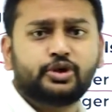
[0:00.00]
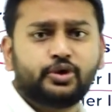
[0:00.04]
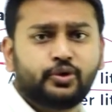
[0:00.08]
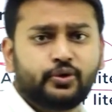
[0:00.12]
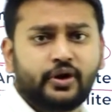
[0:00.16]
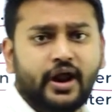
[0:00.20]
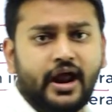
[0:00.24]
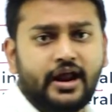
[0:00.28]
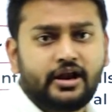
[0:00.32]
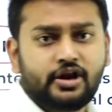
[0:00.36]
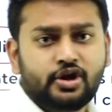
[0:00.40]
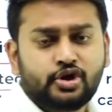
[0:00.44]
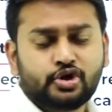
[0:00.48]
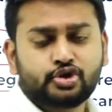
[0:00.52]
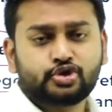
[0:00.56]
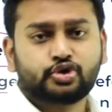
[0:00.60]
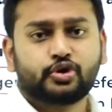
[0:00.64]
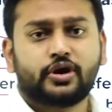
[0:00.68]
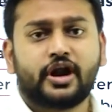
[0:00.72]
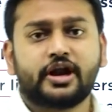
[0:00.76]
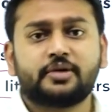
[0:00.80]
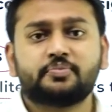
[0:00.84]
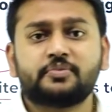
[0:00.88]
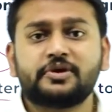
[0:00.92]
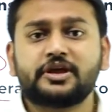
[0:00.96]
you write. So
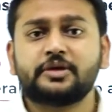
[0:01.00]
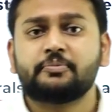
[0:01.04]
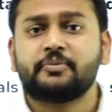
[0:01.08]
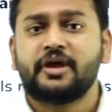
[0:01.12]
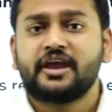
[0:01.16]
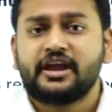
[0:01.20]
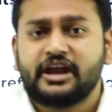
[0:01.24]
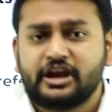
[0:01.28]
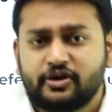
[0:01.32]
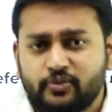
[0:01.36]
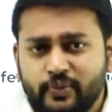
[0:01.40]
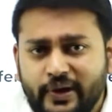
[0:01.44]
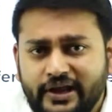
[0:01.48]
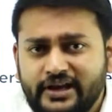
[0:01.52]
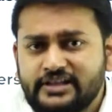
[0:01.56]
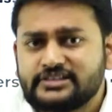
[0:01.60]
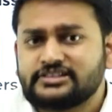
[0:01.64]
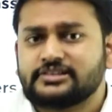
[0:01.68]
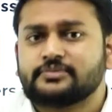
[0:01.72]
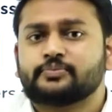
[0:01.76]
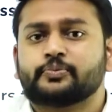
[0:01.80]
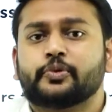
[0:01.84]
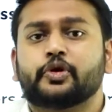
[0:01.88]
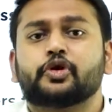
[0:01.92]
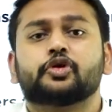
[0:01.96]
let me make it very
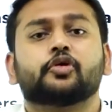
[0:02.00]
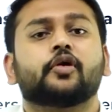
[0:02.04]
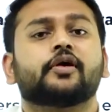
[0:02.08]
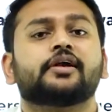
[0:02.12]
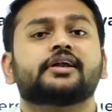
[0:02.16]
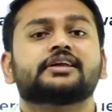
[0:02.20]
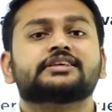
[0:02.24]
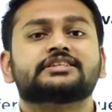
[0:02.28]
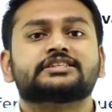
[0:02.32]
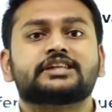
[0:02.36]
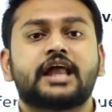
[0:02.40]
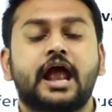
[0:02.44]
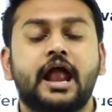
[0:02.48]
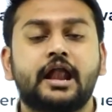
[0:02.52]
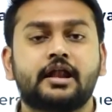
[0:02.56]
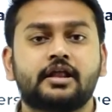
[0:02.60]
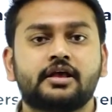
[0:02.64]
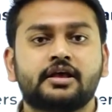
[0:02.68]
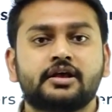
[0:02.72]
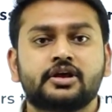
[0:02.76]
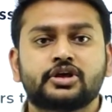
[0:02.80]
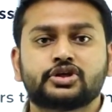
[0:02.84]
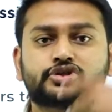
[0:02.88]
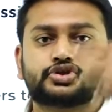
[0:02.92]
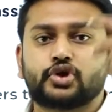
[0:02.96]
simple to understand.
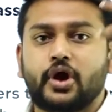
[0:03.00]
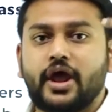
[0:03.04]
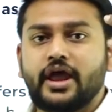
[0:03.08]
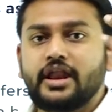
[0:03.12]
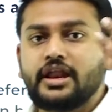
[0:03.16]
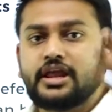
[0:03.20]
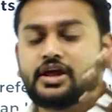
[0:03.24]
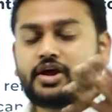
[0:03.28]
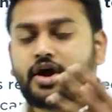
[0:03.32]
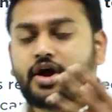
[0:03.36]
So any